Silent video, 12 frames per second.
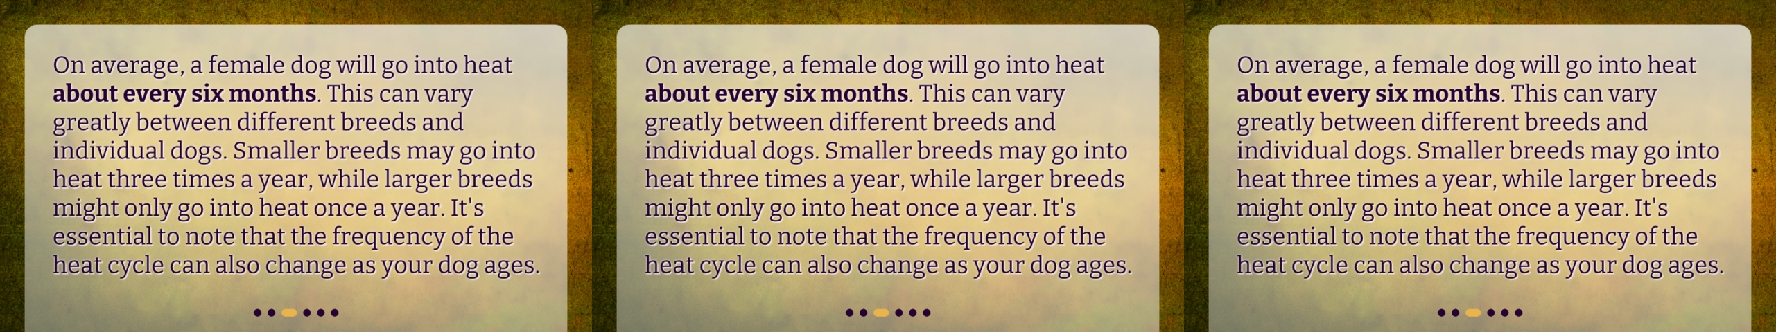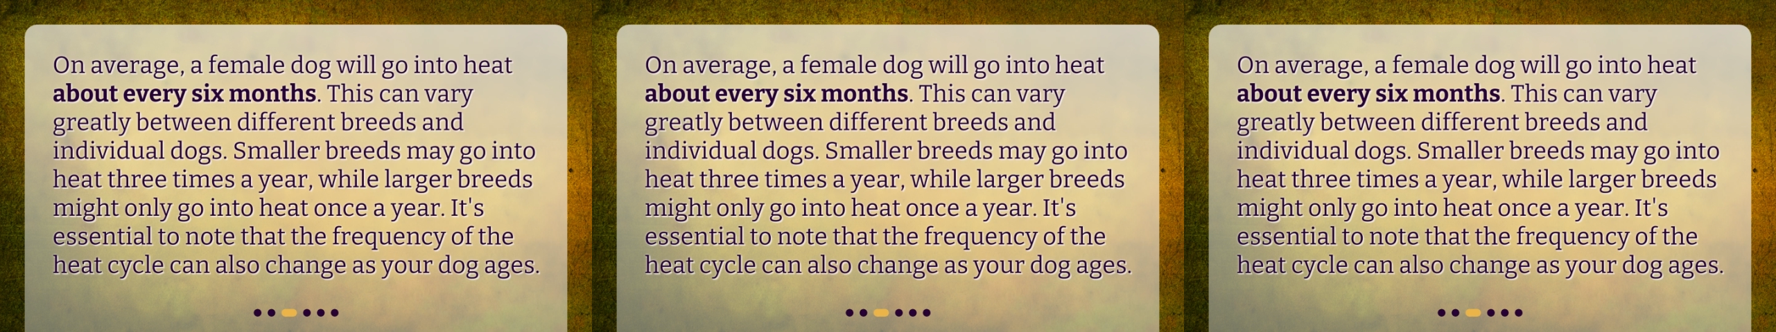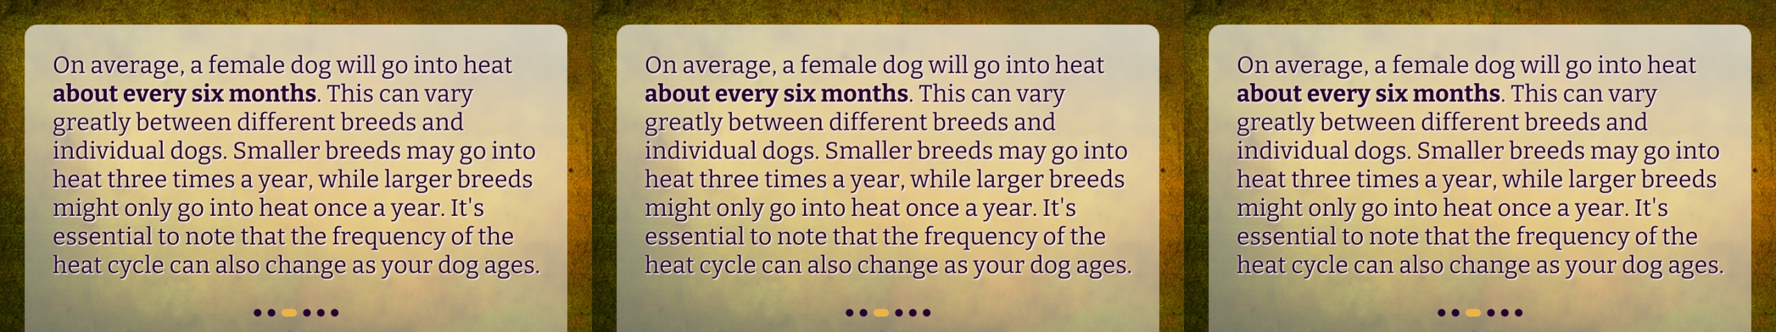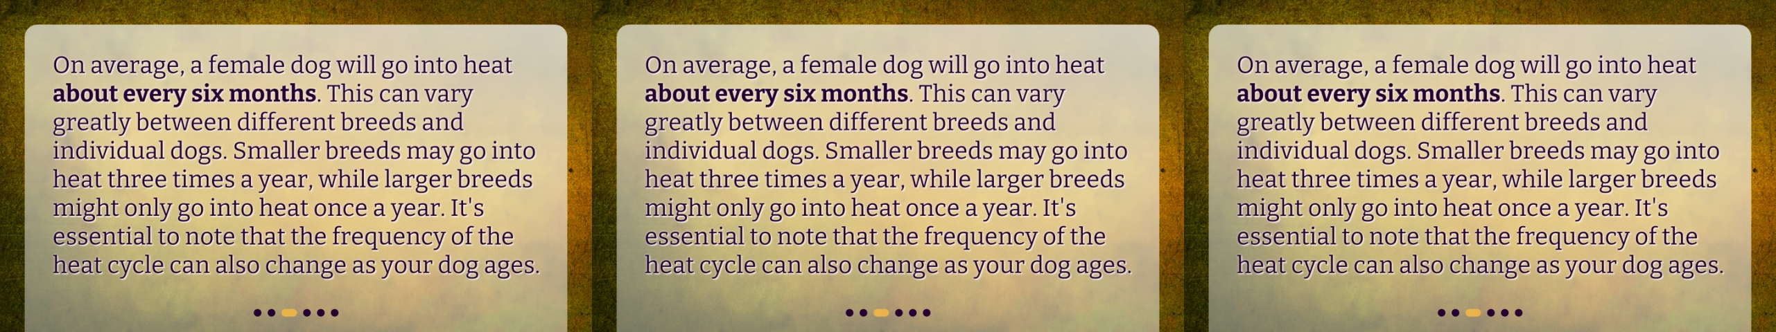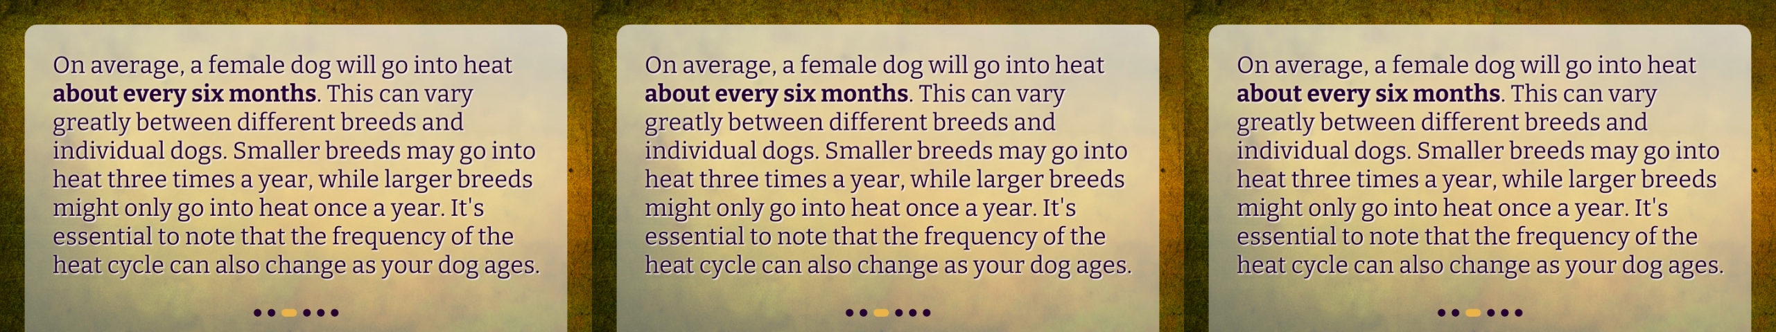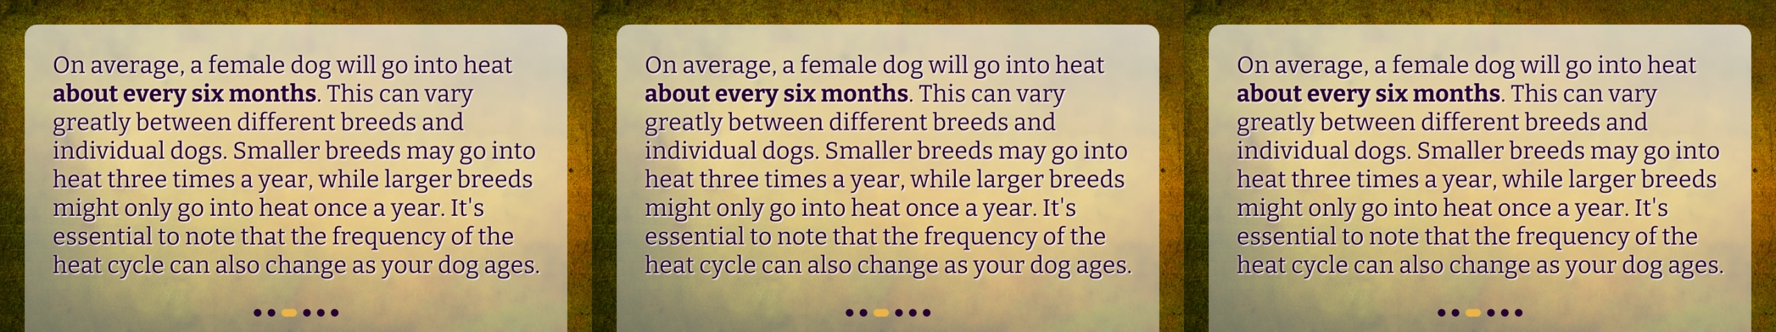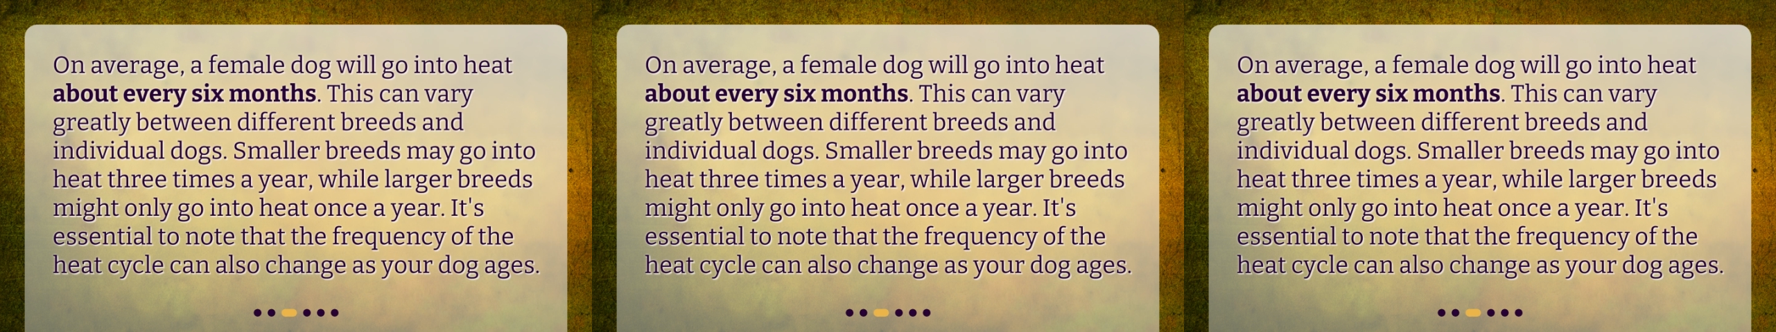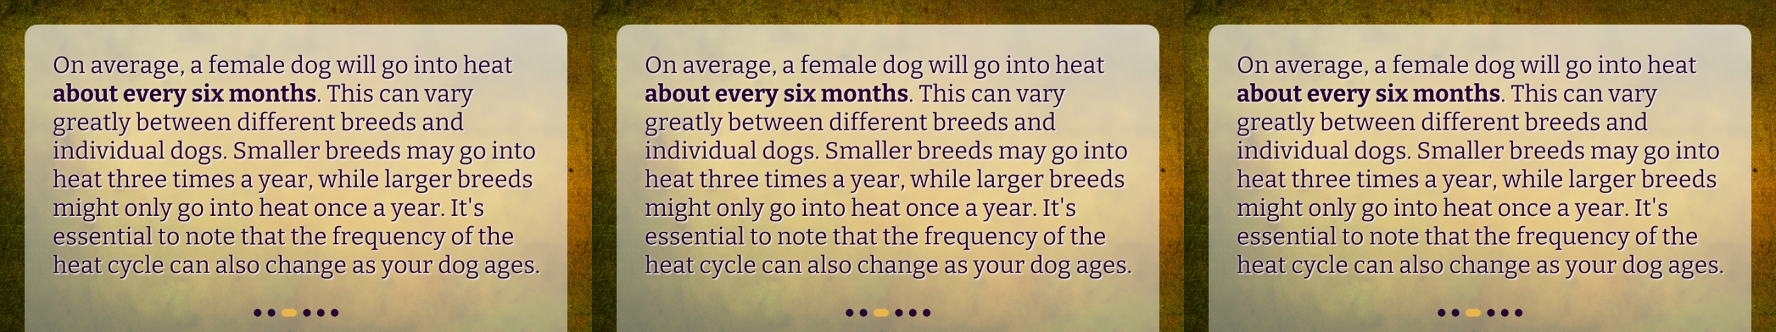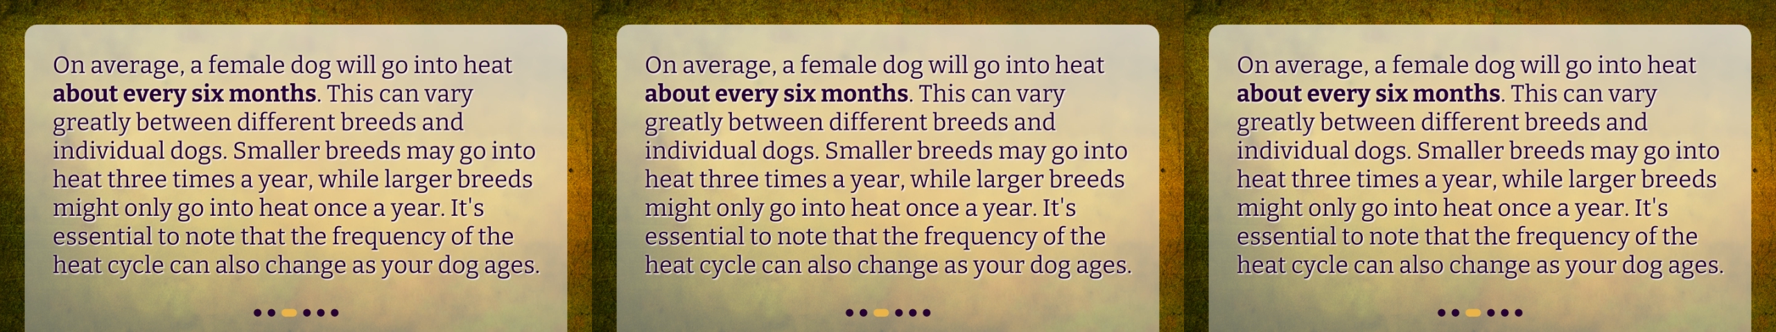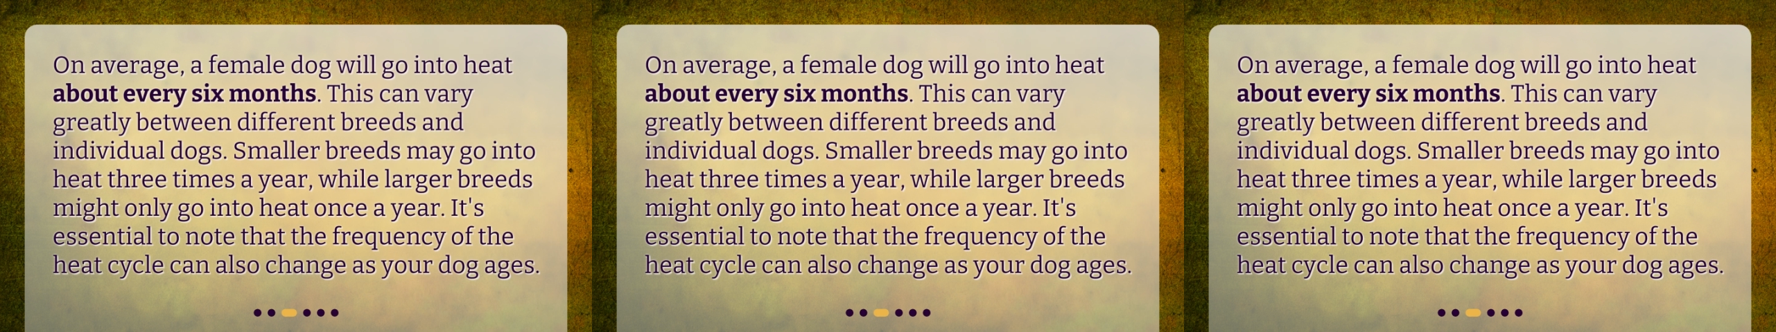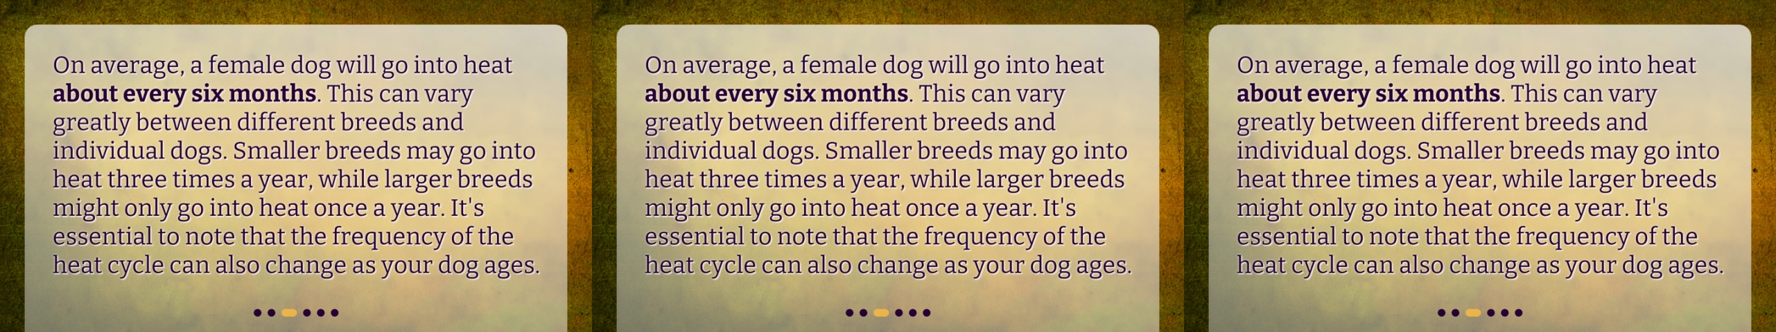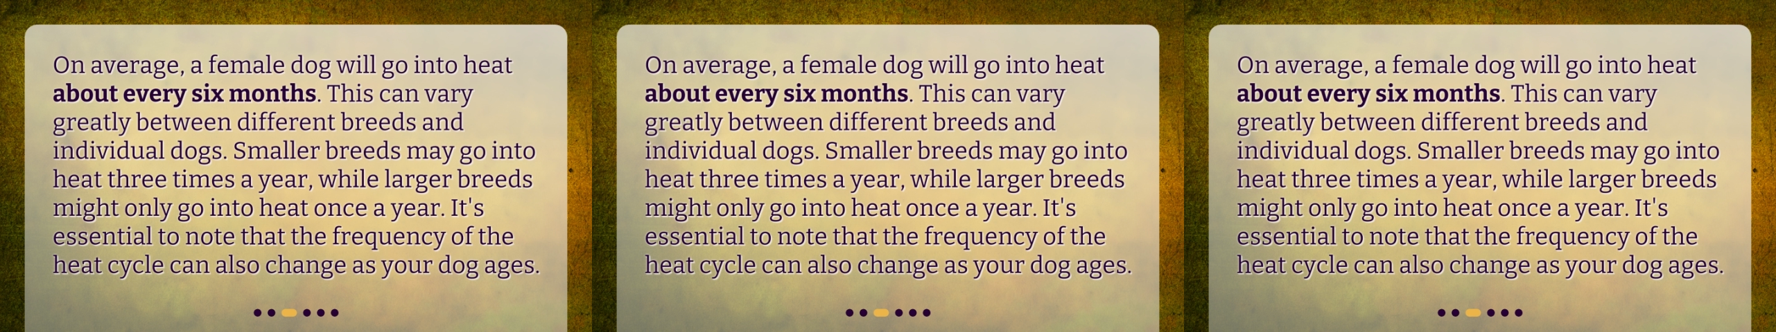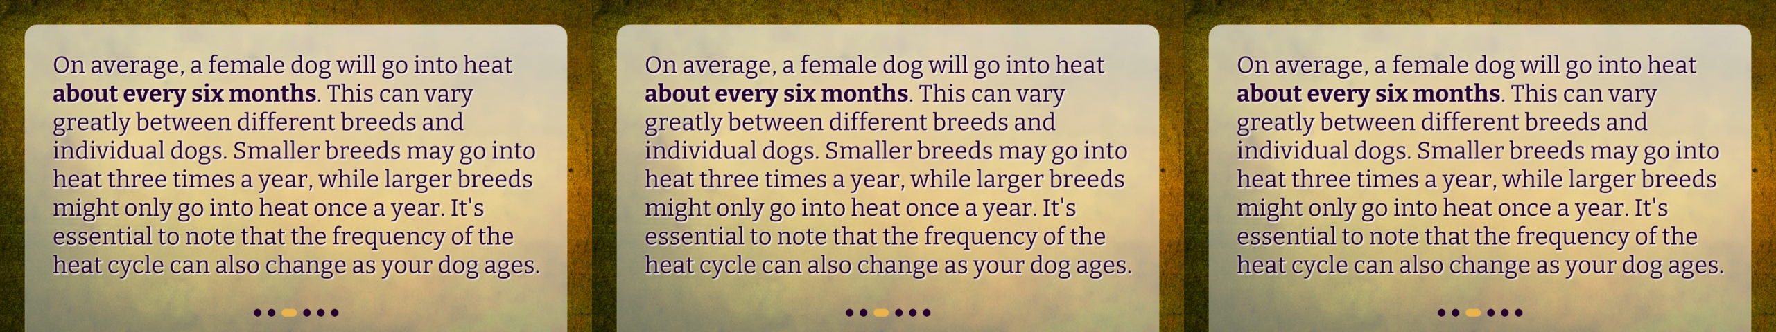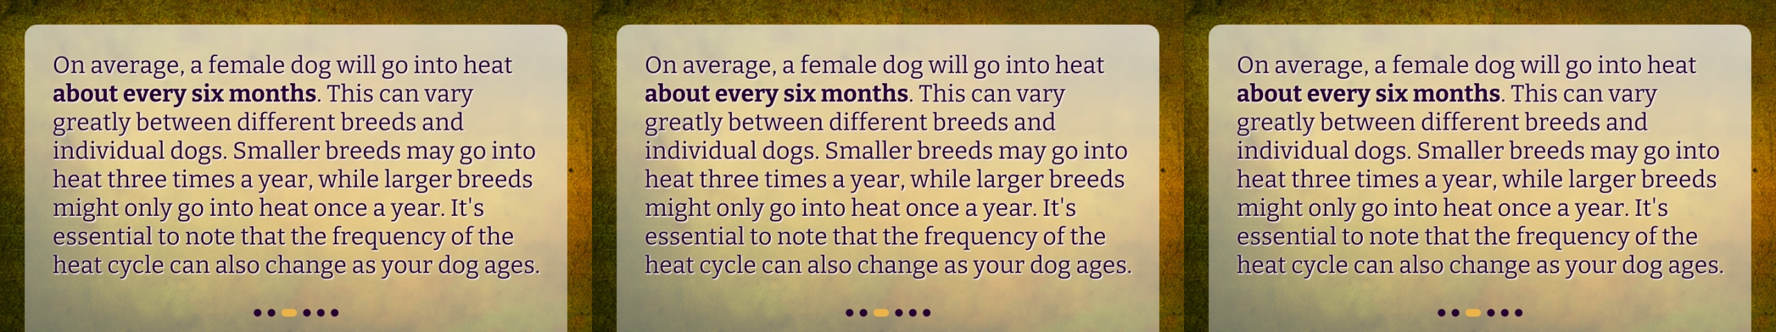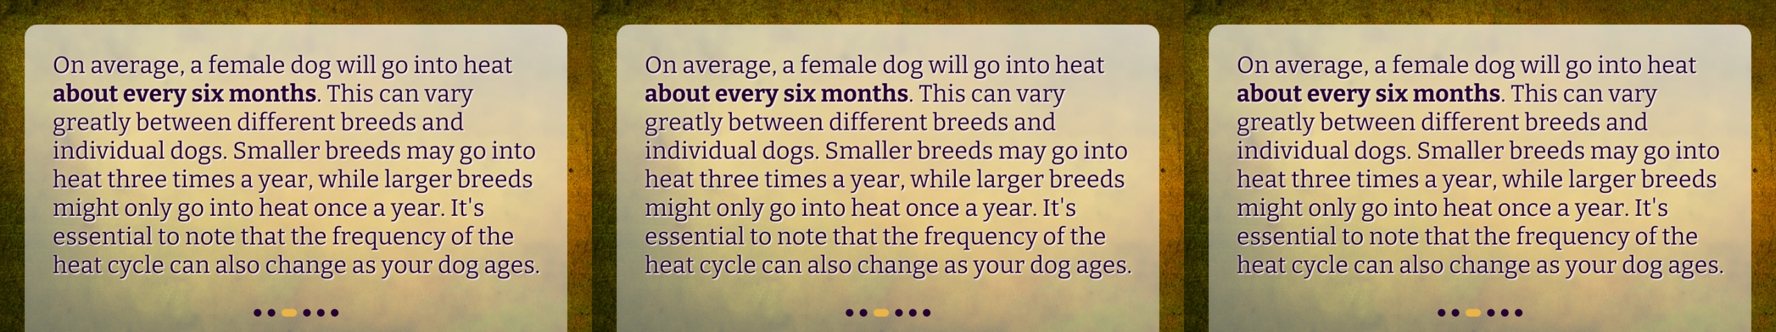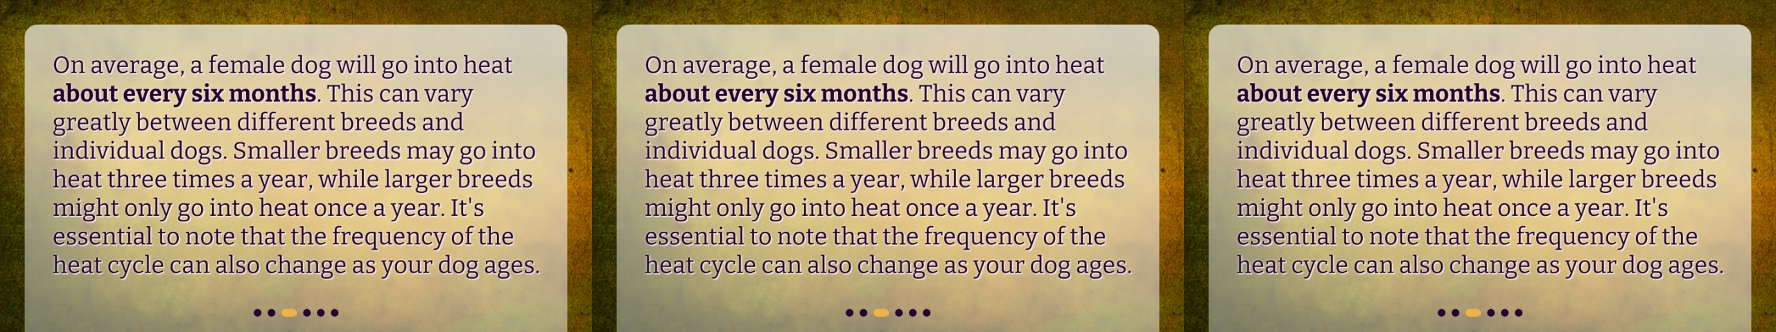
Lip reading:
No face is visible, so there are no lips to read.